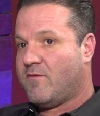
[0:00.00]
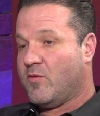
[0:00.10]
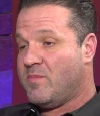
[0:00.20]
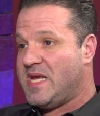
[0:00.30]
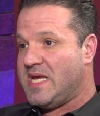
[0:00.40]

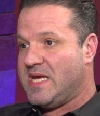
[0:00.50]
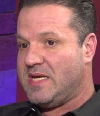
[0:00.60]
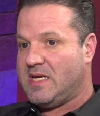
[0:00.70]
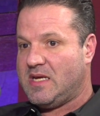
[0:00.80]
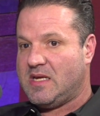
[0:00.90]

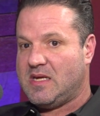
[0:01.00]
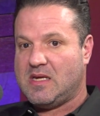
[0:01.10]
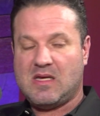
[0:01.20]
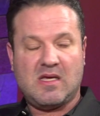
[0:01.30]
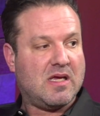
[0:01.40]
me,
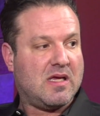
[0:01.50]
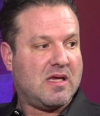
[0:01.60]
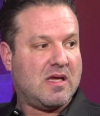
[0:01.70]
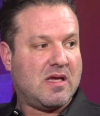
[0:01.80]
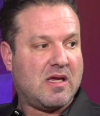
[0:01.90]

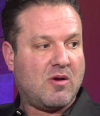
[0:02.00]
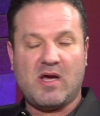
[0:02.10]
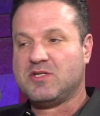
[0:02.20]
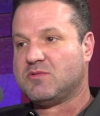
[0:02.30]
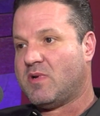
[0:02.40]
I
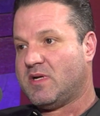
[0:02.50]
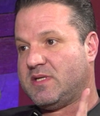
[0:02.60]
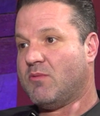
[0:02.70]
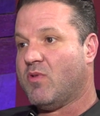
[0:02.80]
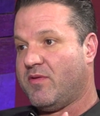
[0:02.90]
just want to say
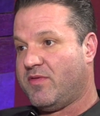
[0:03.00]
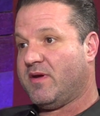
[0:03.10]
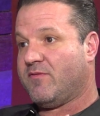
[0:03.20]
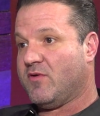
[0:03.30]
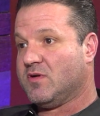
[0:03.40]
one thing
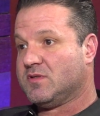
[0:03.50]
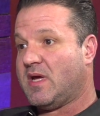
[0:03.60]
first.